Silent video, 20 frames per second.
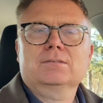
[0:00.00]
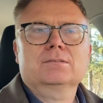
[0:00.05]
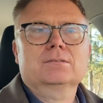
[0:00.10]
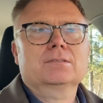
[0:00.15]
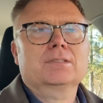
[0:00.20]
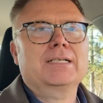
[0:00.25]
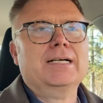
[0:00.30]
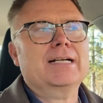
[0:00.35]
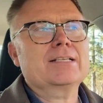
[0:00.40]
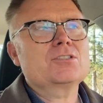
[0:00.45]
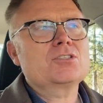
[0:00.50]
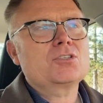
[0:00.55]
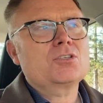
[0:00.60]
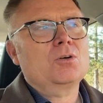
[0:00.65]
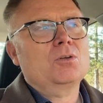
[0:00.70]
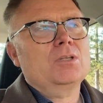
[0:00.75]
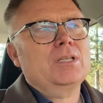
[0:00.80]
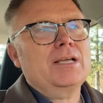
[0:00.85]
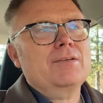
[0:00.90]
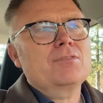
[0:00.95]
God
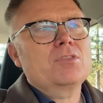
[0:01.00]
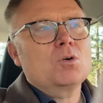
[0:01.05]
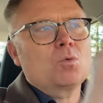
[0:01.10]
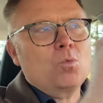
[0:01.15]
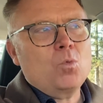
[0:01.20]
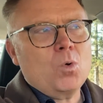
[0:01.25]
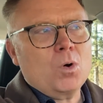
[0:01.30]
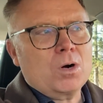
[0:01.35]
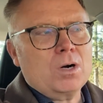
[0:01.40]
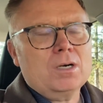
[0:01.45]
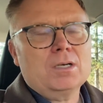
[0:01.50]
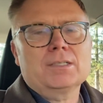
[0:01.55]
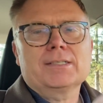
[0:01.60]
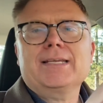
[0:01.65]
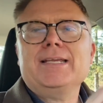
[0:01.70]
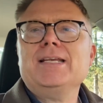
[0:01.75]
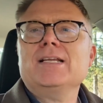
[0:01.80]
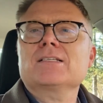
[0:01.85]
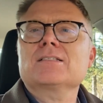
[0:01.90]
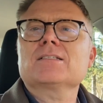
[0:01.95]
so loved the world.
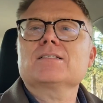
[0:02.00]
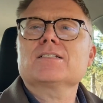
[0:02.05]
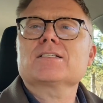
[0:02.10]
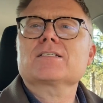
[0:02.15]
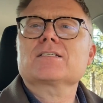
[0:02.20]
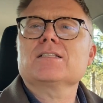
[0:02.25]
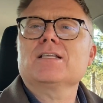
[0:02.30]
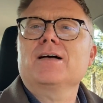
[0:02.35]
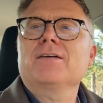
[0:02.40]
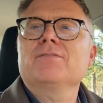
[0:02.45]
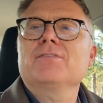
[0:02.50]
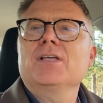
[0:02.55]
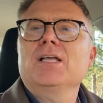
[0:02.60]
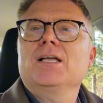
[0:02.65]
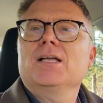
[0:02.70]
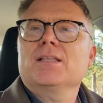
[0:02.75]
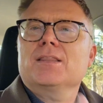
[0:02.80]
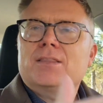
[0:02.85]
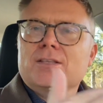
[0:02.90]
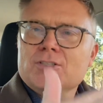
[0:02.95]
He doesn't just love
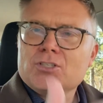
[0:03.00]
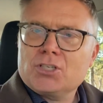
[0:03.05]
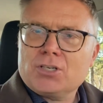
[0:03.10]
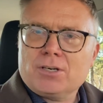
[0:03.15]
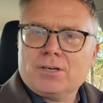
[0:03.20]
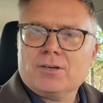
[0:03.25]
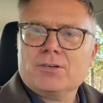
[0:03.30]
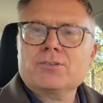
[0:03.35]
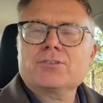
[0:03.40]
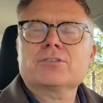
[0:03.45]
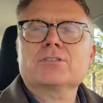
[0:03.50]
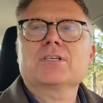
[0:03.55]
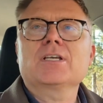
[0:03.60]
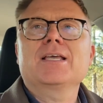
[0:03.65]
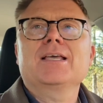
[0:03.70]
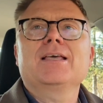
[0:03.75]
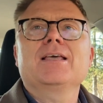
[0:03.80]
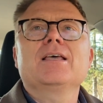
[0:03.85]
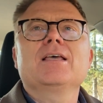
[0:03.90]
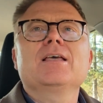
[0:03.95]
the church,
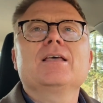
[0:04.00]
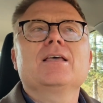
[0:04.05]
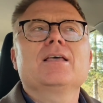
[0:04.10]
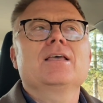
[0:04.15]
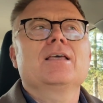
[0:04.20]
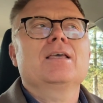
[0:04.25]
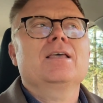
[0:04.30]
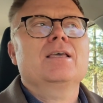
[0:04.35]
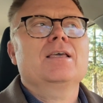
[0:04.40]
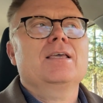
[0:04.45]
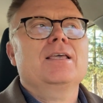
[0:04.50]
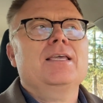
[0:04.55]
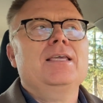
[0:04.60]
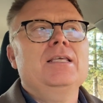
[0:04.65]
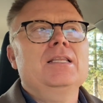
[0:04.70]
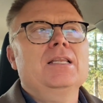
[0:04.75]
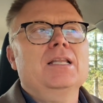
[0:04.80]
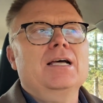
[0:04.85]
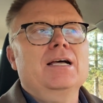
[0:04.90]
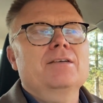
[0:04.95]

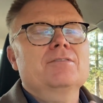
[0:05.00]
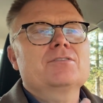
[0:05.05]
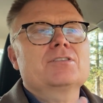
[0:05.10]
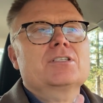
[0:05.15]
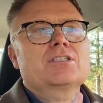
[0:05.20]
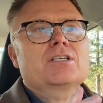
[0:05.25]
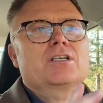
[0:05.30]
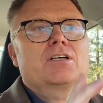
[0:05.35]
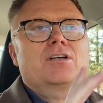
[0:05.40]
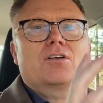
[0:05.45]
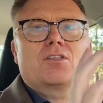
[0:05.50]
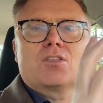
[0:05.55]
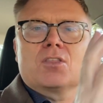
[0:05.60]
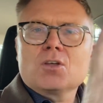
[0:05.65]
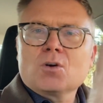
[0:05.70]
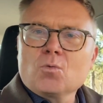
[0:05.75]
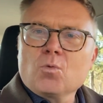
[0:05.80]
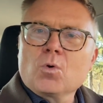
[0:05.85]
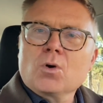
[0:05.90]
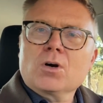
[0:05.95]
he loves
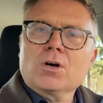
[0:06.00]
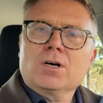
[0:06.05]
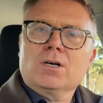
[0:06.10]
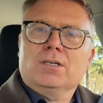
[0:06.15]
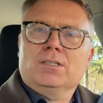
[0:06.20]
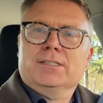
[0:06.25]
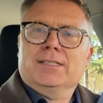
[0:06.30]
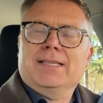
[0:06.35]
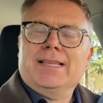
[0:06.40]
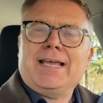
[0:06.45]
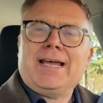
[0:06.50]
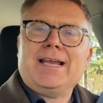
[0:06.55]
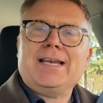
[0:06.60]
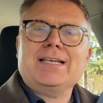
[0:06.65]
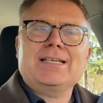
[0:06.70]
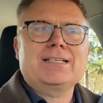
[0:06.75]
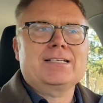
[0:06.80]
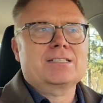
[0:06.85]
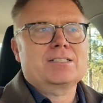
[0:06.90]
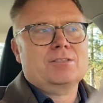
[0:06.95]
the world. And
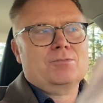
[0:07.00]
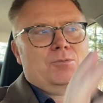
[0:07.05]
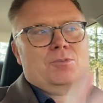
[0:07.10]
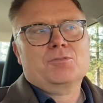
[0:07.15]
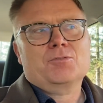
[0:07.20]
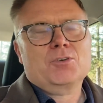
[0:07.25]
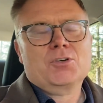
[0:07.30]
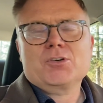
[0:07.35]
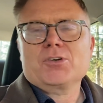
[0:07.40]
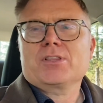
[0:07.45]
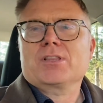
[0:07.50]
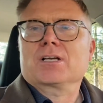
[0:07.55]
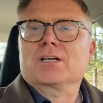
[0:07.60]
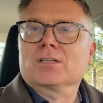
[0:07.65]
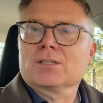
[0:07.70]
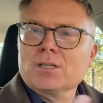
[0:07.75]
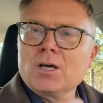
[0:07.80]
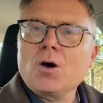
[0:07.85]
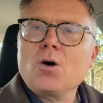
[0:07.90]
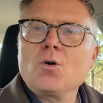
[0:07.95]
that doesn't refer to the
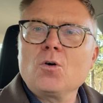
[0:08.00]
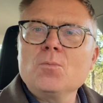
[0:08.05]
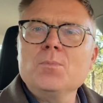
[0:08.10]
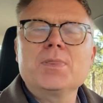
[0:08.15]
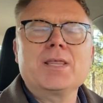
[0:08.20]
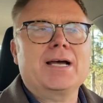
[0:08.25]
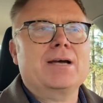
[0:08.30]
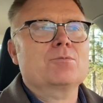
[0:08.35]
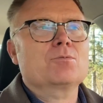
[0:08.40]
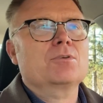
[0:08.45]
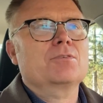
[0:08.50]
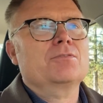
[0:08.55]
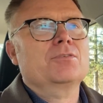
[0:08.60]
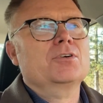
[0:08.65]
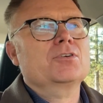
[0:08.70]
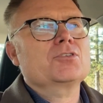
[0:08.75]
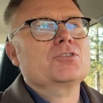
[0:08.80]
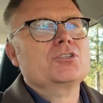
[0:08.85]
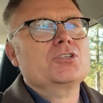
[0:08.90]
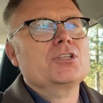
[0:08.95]
globe, that
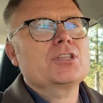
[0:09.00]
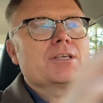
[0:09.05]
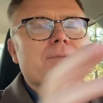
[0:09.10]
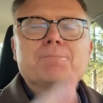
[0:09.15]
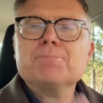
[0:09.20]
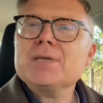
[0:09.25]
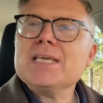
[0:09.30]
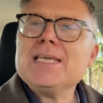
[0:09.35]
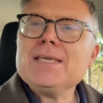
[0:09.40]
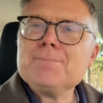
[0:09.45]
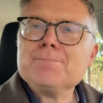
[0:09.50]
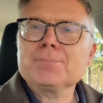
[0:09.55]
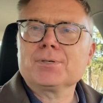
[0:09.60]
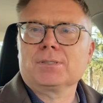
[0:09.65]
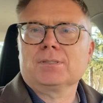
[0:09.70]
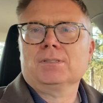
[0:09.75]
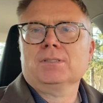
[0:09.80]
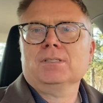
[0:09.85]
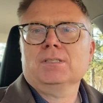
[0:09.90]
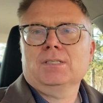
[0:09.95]
refers to the
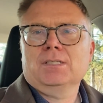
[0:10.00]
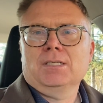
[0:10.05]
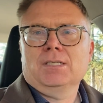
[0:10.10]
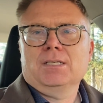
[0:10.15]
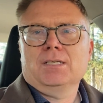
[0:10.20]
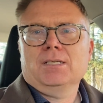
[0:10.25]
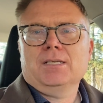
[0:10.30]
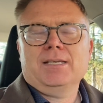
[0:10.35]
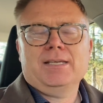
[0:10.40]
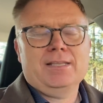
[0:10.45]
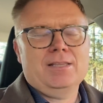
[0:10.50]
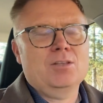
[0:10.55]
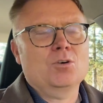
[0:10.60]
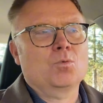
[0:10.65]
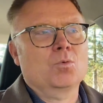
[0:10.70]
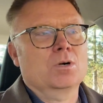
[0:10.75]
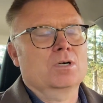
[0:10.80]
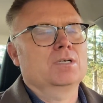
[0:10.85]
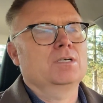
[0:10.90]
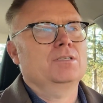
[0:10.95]
people in the
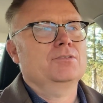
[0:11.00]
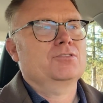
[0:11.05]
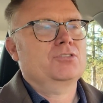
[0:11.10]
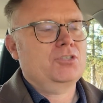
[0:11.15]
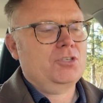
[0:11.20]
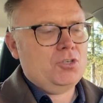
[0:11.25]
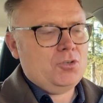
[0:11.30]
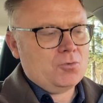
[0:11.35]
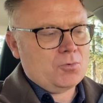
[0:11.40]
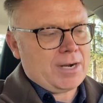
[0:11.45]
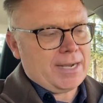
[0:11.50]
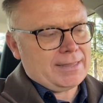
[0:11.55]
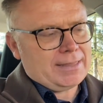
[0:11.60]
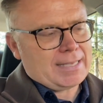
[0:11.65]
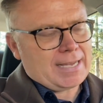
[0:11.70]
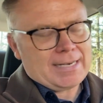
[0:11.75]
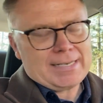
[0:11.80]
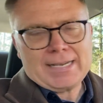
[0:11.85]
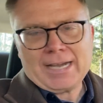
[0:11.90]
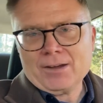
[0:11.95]
world. So you write
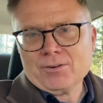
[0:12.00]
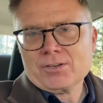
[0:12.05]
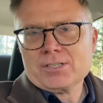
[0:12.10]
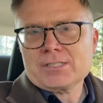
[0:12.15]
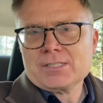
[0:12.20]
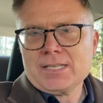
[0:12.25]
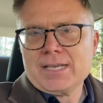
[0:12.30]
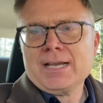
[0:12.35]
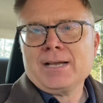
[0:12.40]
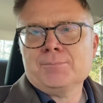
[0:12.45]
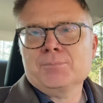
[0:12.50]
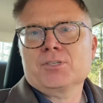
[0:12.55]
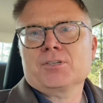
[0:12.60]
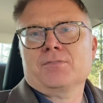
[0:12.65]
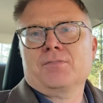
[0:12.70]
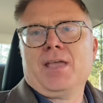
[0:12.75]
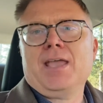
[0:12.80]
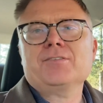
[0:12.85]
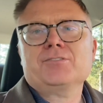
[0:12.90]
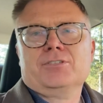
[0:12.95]
that down as the
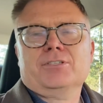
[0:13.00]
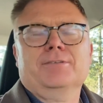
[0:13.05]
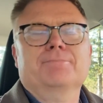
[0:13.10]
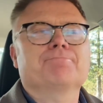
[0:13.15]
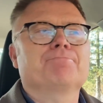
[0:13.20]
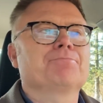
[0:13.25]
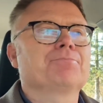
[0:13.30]
observation.